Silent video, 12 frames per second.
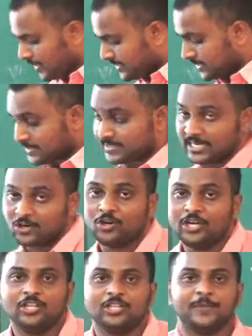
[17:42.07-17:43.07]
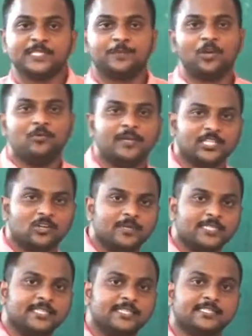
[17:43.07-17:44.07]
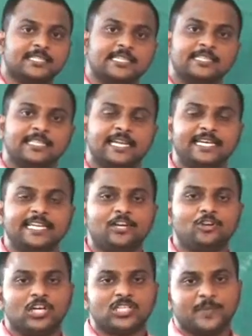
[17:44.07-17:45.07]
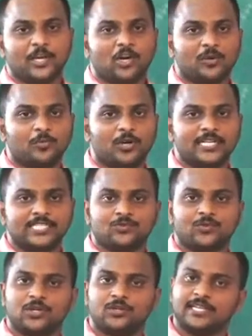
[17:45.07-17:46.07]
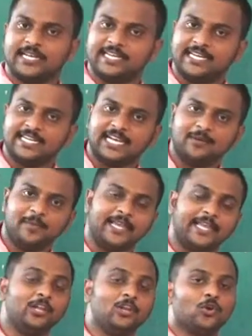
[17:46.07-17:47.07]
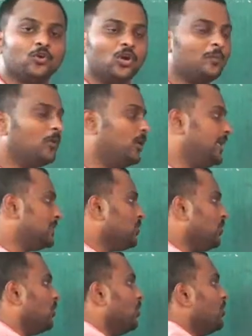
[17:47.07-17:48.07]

mixtures. According to the principle of Metropia mixtures, the net heat lost by hot body is equal to the net heat gained by cold body. So